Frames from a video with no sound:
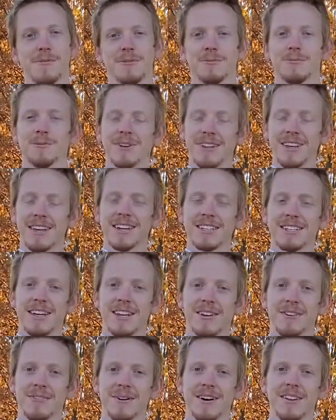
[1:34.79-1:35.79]
we're really
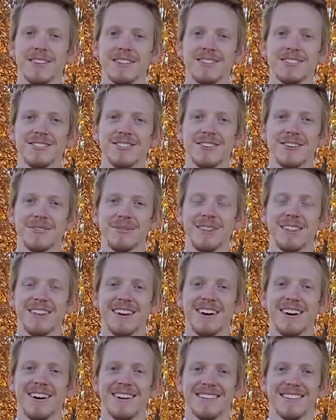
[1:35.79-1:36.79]
excited to go on this journey with
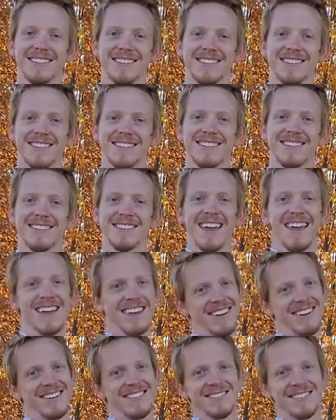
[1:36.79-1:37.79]
y'all.
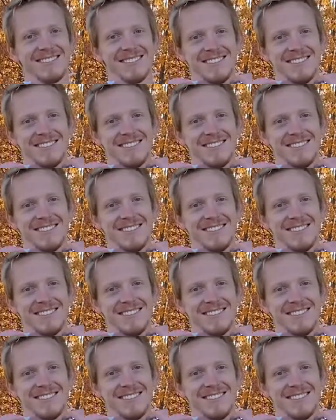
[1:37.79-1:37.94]
Thank you.